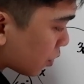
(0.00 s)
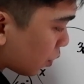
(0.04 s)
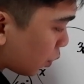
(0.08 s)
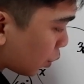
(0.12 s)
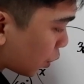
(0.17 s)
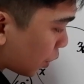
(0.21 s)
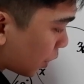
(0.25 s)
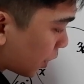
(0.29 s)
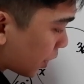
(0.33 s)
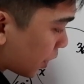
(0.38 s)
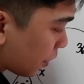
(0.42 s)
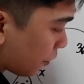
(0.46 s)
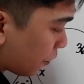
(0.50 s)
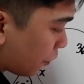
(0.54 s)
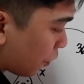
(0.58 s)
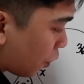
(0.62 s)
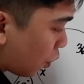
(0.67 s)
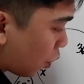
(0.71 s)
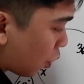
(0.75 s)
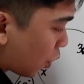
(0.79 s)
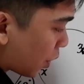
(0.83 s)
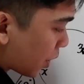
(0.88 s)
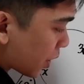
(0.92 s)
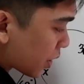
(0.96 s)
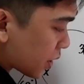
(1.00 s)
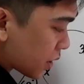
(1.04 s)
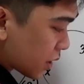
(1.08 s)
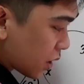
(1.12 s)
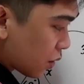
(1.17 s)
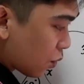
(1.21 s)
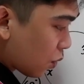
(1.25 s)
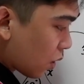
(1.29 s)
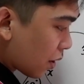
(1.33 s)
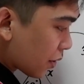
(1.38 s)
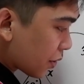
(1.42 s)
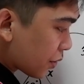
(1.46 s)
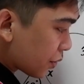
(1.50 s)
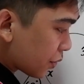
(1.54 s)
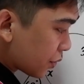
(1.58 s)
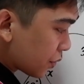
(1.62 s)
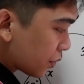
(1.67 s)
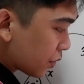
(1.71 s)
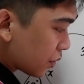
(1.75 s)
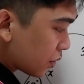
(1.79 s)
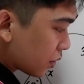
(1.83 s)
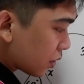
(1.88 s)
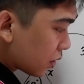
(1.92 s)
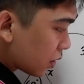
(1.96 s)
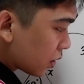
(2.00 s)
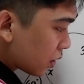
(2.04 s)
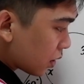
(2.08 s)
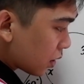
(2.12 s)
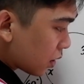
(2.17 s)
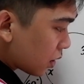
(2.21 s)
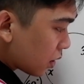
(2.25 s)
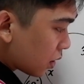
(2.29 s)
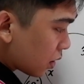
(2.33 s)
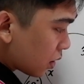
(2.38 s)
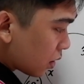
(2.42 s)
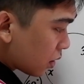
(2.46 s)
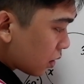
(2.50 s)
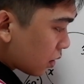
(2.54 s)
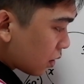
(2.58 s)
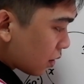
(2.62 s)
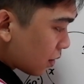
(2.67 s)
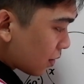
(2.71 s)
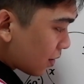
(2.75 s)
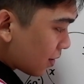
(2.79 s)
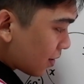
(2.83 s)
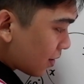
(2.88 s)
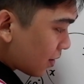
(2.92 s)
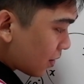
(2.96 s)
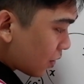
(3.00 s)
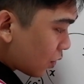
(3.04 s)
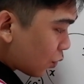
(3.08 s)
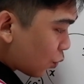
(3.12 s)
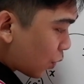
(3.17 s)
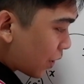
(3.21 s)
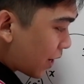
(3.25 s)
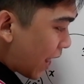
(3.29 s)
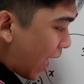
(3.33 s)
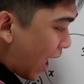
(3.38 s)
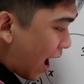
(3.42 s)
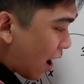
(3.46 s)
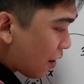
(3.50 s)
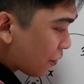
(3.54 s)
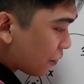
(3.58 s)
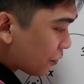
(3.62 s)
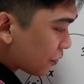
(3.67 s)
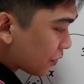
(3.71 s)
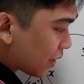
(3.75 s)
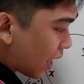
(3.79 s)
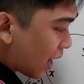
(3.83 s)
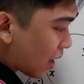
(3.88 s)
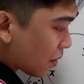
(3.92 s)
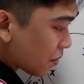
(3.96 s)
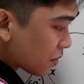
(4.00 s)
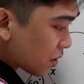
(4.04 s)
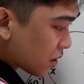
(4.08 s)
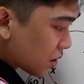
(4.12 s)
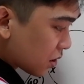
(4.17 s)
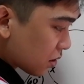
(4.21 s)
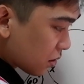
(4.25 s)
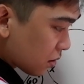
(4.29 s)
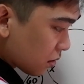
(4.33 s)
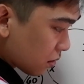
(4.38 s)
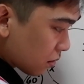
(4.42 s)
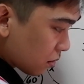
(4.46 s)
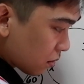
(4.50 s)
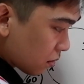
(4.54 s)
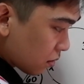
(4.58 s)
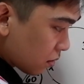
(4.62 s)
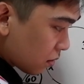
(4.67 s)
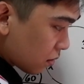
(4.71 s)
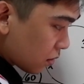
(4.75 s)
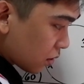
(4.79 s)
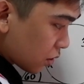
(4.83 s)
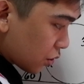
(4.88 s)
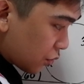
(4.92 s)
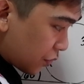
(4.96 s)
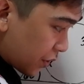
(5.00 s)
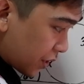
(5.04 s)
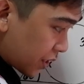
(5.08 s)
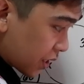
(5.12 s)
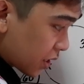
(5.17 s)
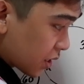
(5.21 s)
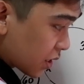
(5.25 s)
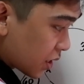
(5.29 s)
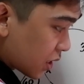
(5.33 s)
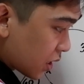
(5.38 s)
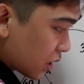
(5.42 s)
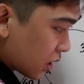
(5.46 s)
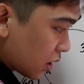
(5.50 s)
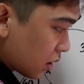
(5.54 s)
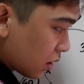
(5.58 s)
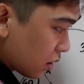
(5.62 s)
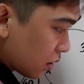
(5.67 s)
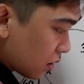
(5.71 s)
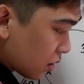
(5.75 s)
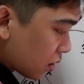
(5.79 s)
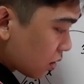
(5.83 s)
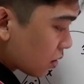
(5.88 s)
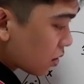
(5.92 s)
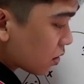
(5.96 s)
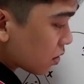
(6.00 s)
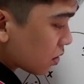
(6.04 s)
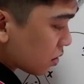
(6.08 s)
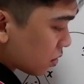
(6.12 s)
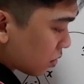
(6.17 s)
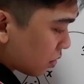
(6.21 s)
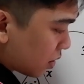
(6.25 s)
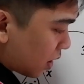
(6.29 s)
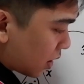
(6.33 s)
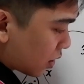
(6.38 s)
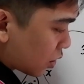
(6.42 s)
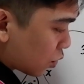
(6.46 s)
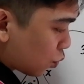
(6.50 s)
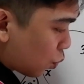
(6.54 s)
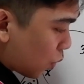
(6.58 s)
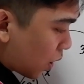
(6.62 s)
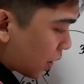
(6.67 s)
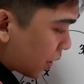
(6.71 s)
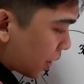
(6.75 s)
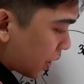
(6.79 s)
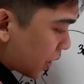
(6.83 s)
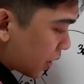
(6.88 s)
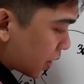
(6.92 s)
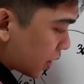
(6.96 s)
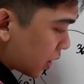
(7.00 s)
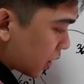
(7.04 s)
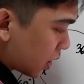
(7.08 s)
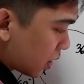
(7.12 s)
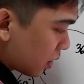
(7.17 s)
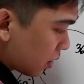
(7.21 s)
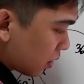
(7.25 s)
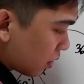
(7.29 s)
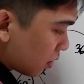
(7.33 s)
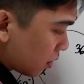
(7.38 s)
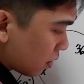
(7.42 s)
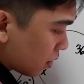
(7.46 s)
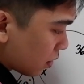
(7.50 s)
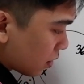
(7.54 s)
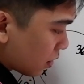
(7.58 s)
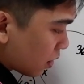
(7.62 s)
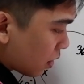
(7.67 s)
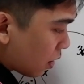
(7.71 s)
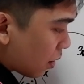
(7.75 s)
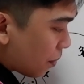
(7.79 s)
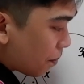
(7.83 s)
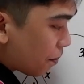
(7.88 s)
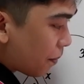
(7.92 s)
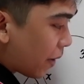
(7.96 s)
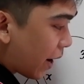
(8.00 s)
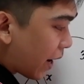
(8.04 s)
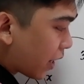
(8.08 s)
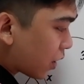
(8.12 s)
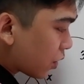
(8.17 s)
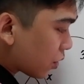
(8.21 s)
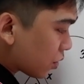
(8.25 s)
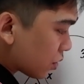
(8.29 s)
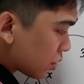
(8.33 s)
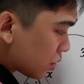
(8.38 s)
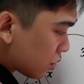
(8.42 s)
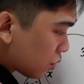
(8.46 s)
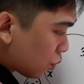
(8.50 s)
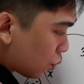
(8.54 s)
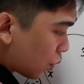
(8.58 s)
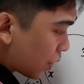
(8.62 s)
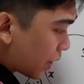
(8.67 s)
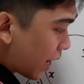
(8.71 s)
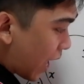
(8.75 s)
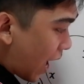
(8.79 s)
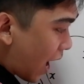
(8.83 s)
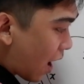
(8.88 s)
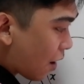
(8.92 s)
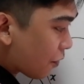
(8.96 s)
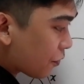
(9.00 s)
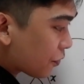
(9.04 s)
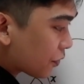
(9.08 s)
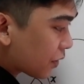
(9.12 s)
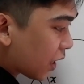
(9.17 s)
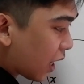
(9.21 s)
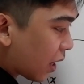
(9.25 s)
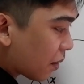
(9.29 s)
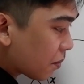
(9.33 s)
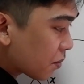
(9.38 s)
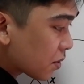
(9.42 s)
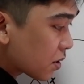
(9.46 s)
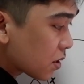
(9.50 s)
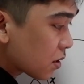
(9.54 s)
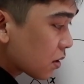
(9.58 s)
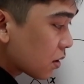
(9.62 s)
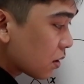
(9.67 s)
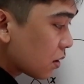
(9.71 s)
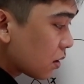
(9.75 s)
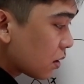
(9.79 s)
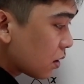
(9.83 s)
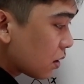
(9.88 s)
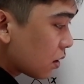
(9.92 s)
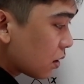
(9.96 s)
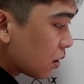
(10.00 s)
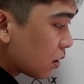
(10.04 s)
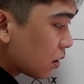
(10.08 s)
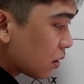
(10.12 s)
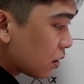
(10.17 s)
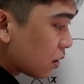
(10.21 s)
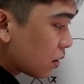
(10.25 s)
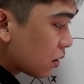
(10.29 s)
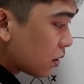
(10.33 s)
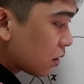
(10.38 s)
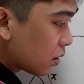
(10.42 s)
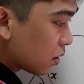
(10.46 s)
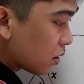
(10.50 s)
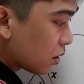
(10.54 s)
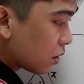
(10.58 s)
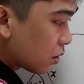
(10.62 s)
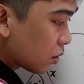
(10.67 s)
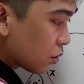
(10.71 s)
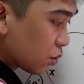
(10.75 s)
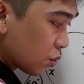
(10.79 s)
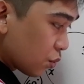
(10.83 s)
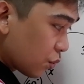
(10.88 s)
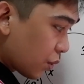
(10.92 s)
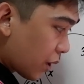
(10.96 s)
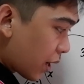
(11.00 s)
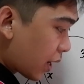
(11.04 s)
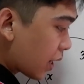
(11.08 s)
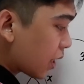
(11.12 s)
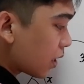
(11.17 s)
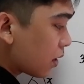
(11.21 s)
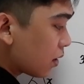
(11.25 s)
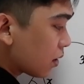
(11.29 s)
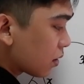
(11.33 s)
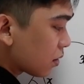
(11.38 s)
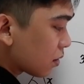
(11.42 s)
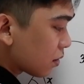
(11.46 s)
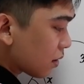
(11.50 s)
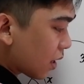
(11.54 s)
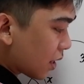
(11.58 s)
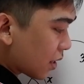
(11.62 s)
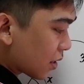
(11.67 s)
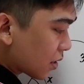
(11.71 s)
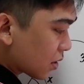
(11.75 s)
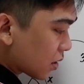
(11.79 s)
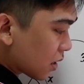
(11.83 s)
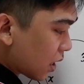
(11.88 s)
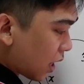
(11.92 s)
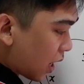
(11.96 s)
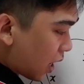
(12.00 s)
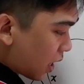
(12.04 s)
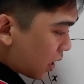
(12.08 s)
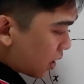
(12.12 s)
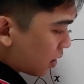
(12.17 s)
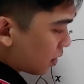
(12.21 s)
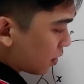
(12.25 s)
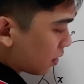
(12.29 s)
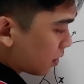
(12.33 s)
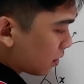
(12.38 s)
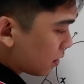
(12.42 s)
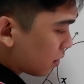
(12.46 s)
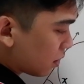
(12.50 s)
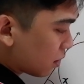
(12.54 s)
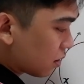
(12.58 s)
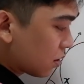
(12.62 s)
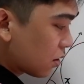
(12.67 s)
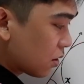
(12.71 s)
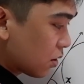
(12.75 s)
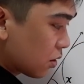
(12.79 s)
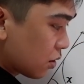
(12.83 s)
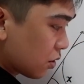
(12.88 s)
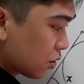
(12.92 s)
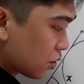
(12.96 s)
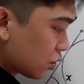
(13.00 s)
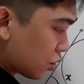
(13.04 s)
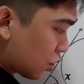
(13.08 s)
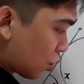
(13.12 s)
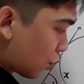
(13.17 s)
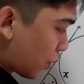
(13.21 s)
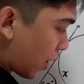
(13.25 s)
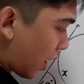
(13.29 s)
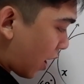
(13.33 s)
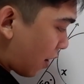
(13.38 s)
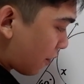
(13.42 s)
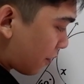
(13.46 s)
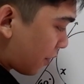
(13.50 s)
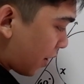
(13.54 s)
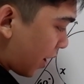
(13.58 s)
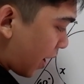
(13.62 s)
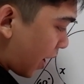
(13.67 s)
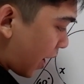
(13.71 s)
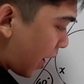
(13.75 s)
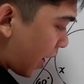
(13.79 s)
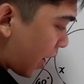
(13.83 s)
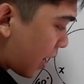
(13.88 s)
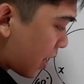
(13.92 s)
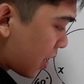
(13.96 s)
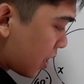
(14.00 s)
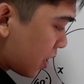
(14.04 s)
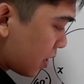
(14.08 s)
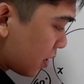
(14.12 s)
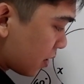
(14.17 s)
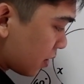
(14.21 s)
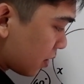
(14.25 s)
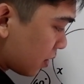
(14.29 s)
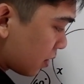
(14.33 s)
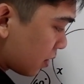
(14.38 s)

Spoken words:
So 34 is equal to 1/2 times 360, so that is 180, minus 1/2 times 2A, that is A. So we have A.